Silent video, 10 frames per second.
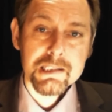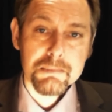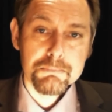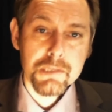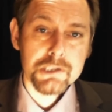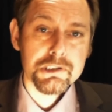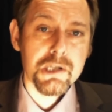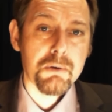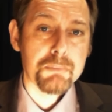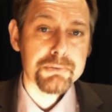that has a
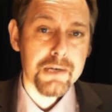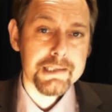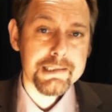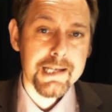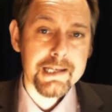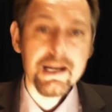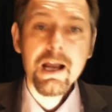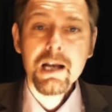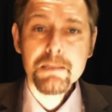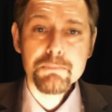much lower price tag
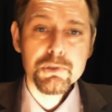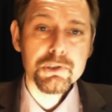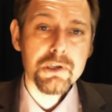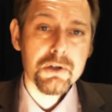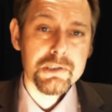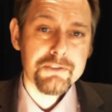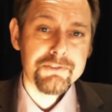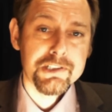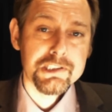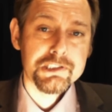and a more cost
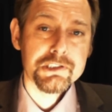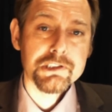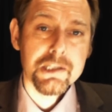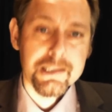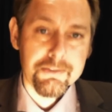efficient